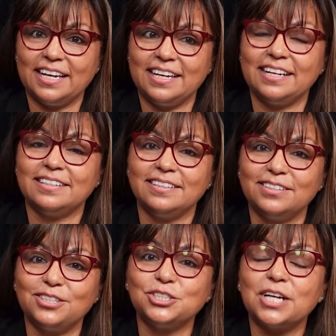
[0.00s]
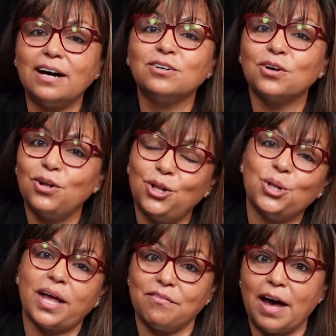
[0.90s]
in a little town
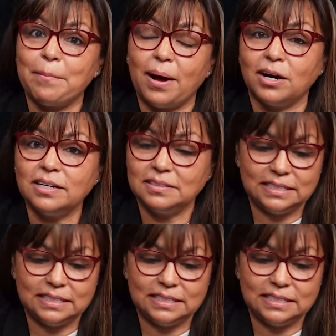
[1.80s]
called Gavamar.